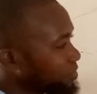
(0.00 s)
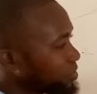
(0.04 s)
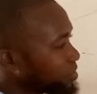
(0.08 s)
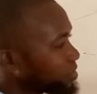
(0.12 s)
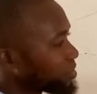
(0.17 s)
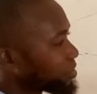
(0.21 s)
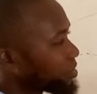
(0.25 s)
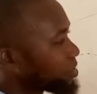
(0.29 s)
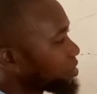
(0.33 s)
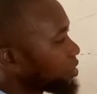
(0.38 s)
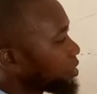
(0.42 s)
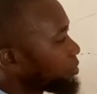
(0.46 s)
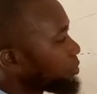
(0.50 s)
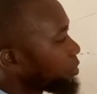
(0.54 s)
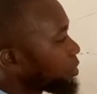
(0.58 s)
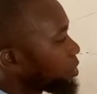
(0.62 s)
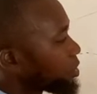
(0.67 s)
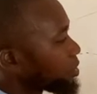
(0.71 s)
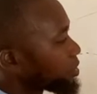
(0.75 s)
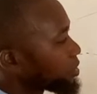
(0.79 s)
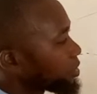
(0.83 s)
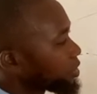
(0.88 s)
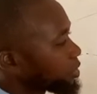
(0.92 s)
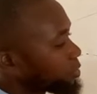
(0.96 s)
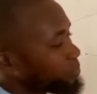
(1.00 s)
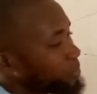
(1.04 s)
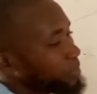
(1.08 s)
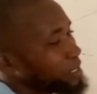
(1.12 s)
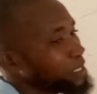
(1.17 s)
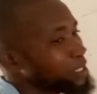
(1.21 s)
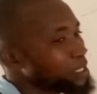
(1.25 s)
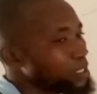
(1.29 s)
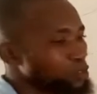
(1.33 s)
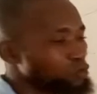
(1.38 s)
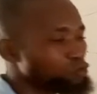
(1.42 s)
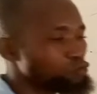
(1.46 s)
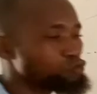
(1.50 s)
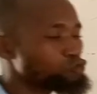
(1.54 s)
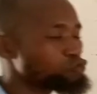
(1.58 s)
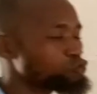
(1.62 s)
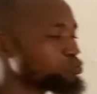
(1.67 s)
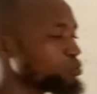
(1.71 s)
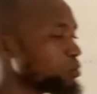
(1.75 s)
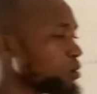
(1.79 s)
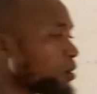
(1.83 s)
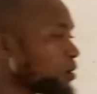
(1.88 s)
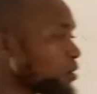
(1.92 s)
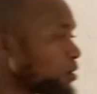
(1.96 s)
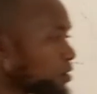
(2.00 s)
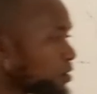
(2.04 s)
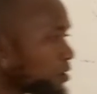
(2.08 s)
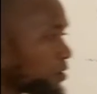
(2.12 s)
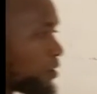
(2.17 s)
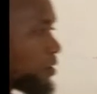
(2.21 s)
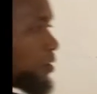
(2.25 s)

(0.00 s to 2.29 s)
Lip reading: is here because this space is too small